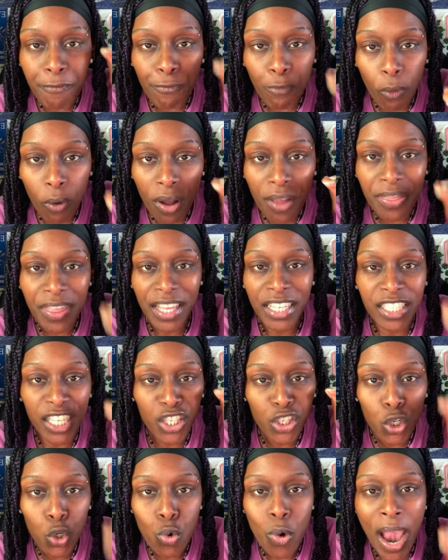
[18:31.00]
for this
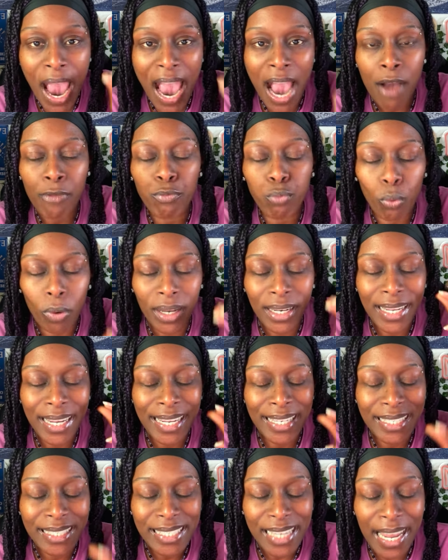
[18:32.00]
and you have what
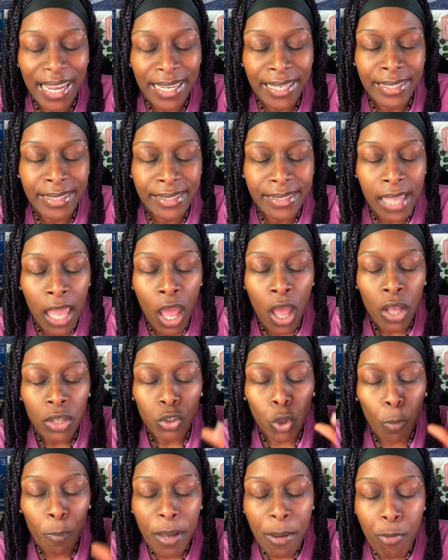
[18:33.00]
it takes.
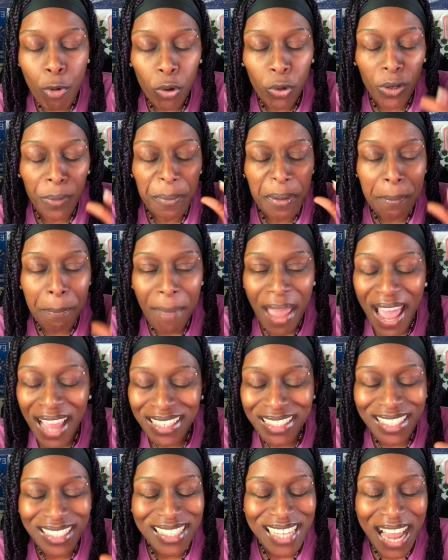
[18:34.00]
So people are going to be
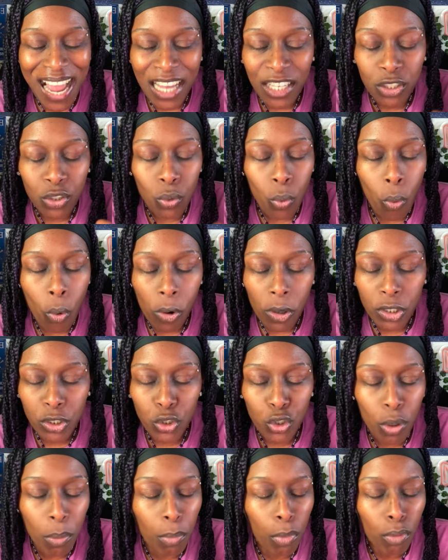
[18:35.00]
magnetized towards
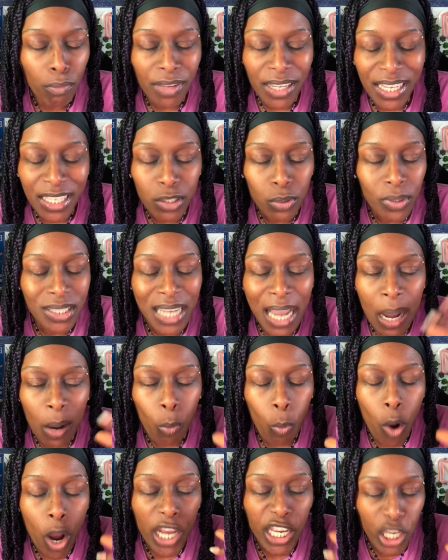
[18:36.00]
you. You're moving into a
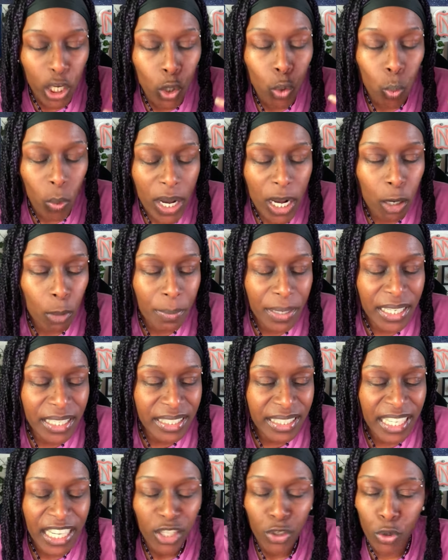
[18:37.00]
time where you will be
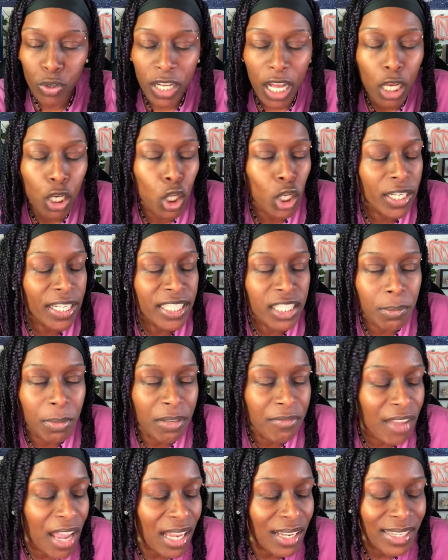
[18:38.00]
seen. You're not looking to
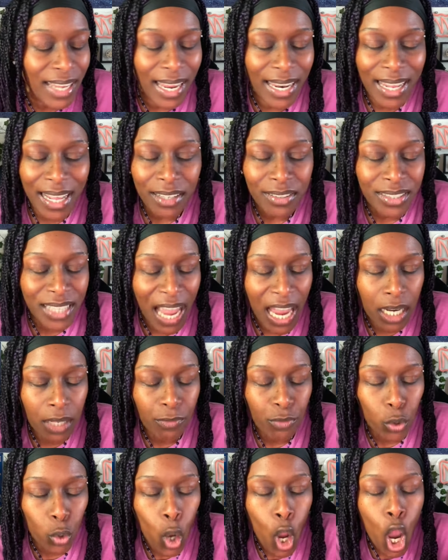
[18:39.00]
be validated outside
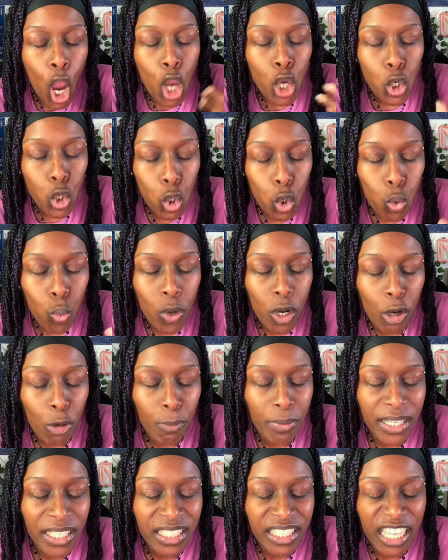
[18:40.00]
of you. You will
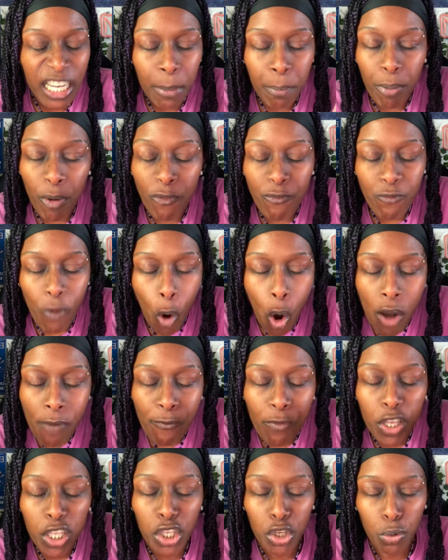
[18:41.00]
be seen. Perform
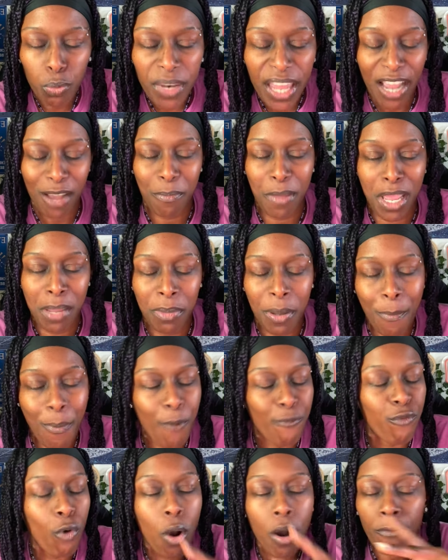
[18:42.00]
for you now, baby.
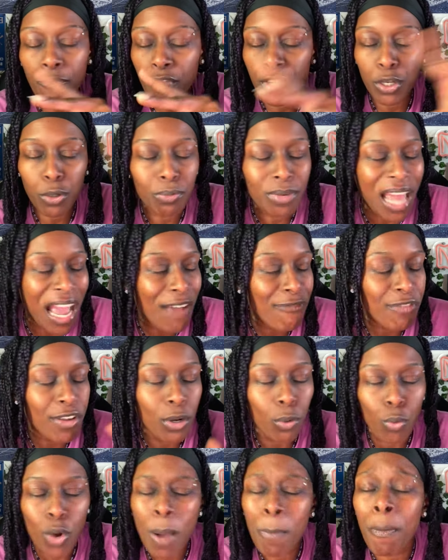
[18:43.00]
Perform for you, not for
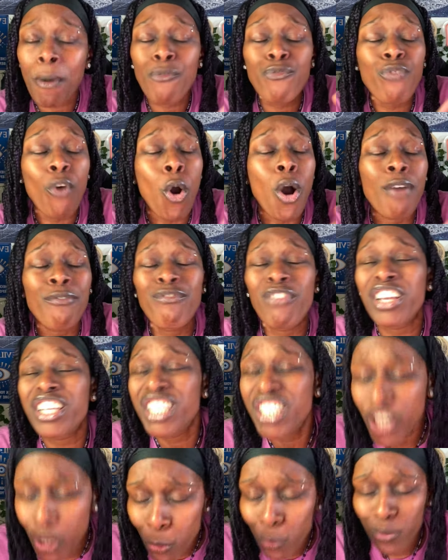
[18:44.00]
the world. Perform for
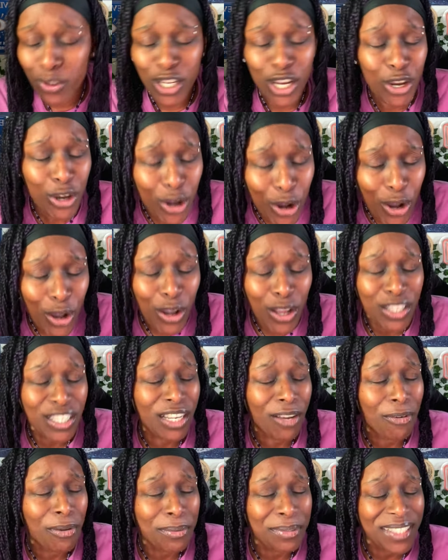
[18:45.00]
you. You heard? You
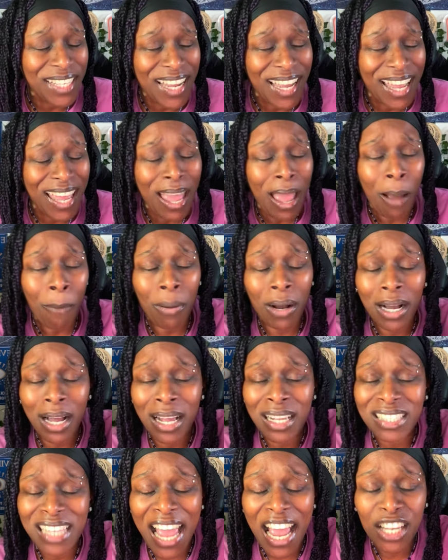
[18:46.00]
know what I'm saying?
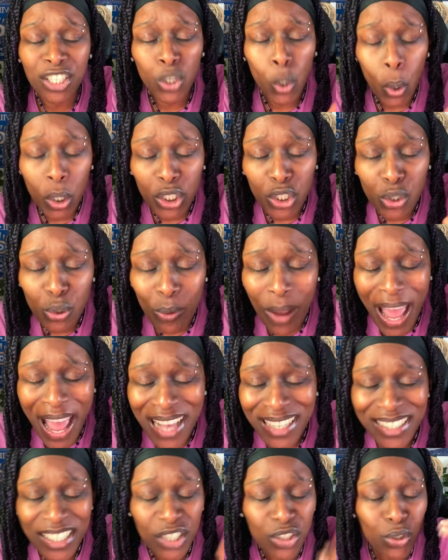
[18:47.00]
Because as your true
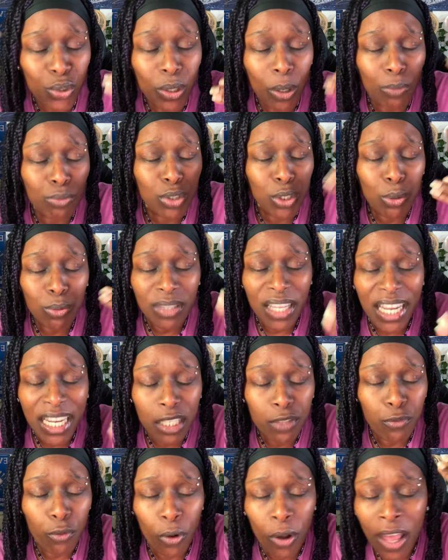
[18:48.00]
essence, you don't do
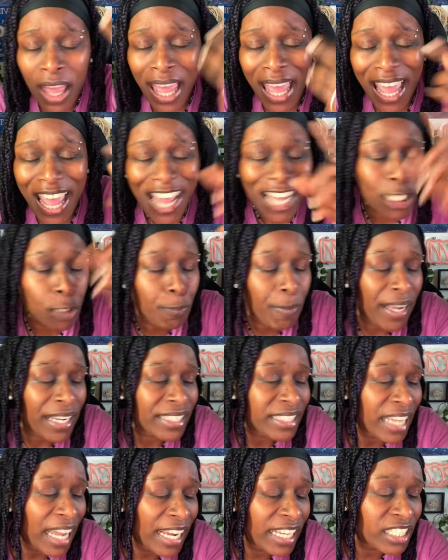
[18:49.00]
things for
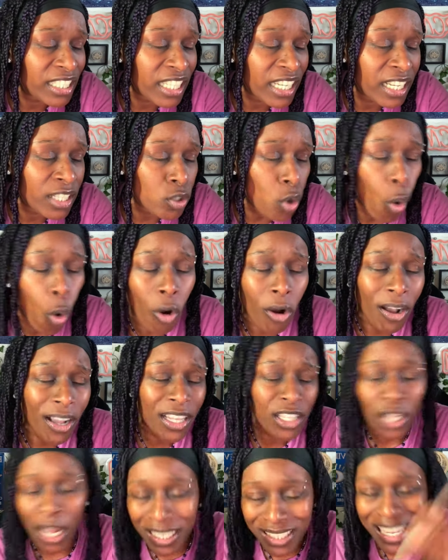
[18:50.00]
expectations or
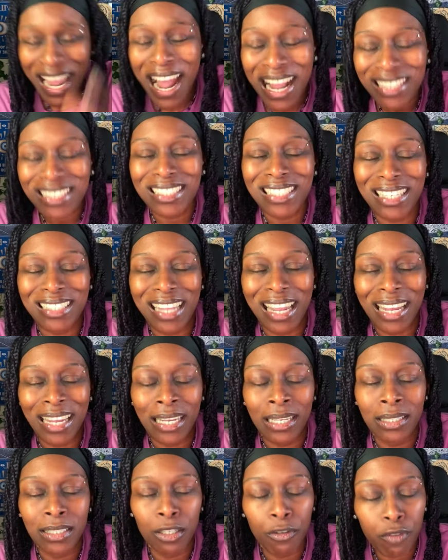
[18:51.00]
attached to
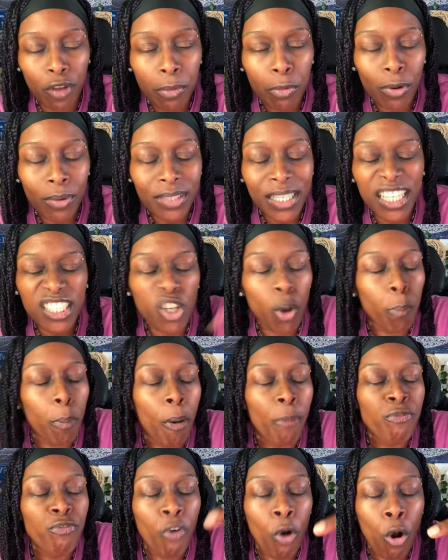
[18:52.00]
things. You feel what I'm saying? So
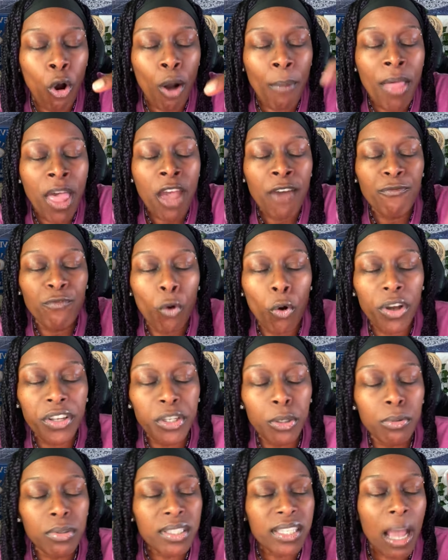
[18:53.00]
perform for
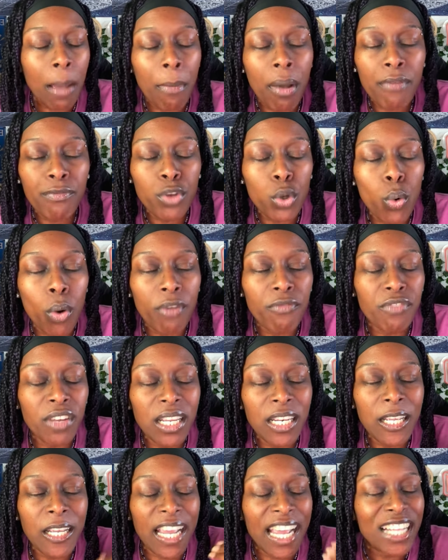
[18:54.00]
you. Some of you are
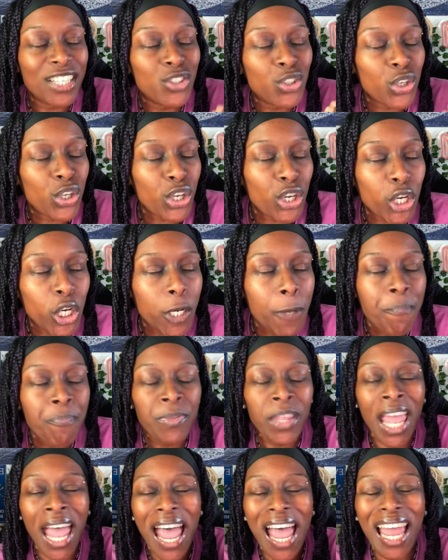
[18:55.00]
feeling insecure
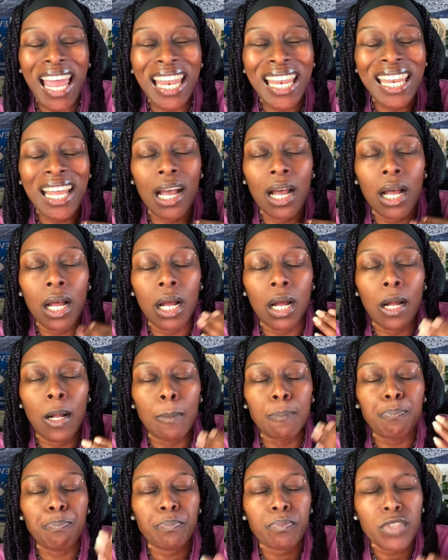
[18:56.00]
and,
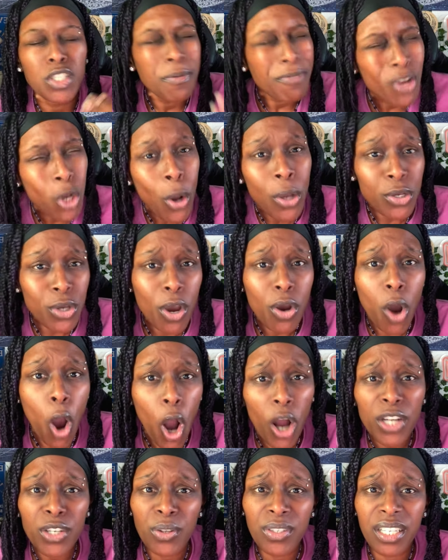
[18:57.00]
um, if you're you're
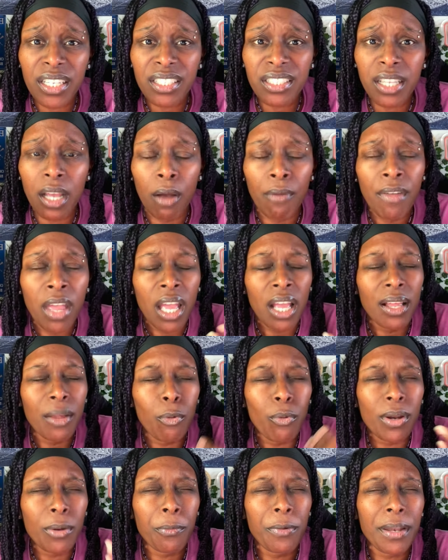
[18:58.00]
hard on yourself
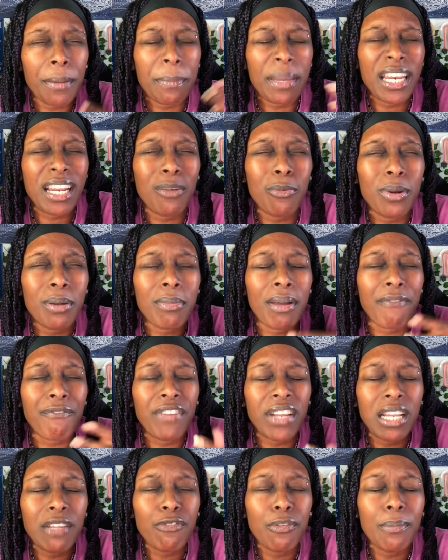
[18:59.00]
what what i meaning what am i
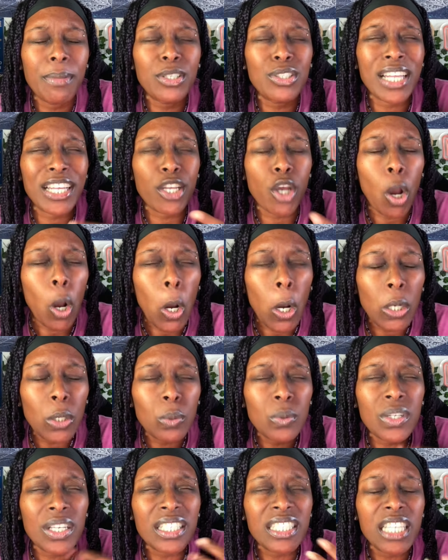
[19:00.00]
feeling from this like you're hard
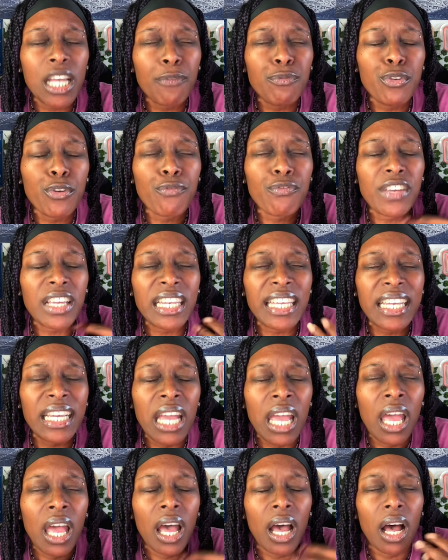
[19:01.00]
on yourself you're feeling
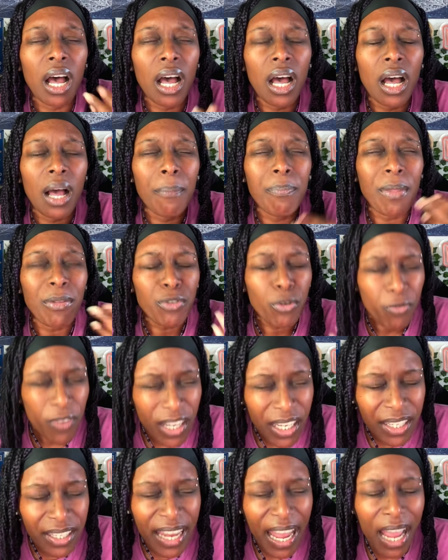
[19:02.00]
uh you're
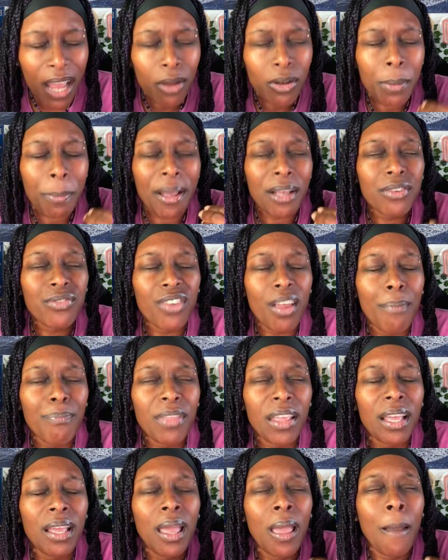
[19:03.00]
feeling down about
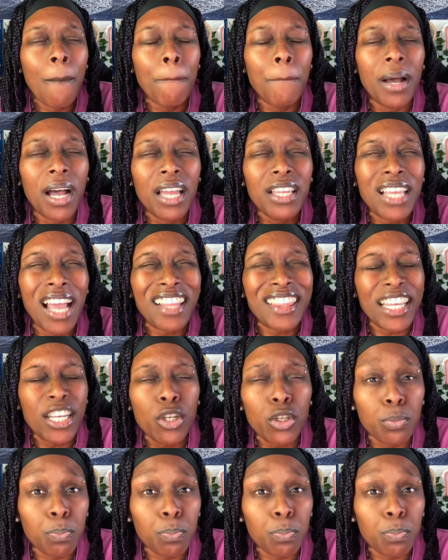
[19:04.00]
something but i think you're